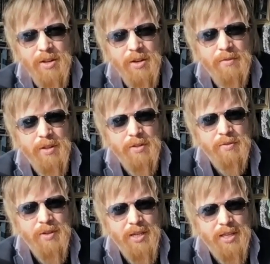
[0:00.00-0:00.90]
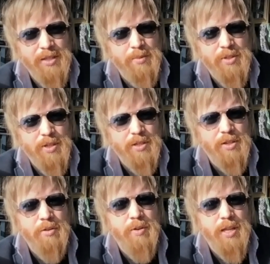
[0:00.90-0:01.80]
of those feelings,
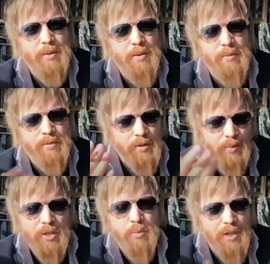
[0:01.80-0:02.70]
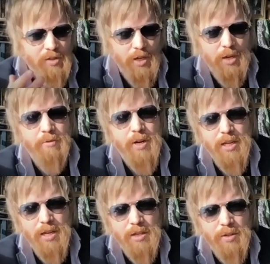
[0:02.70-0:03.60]
to which we are
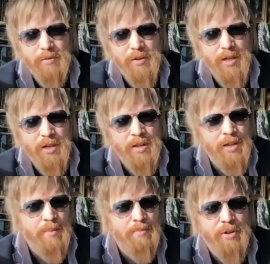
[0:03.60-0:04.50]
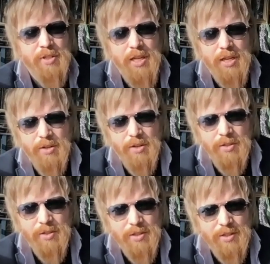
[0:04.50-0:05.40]
generally cut off in our prosaic
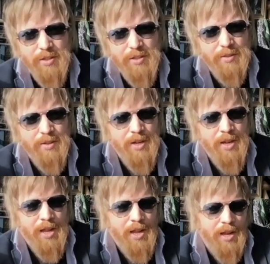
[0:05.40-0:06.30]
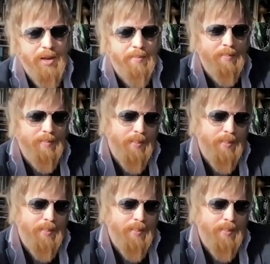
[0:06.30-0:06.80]
consciousness, the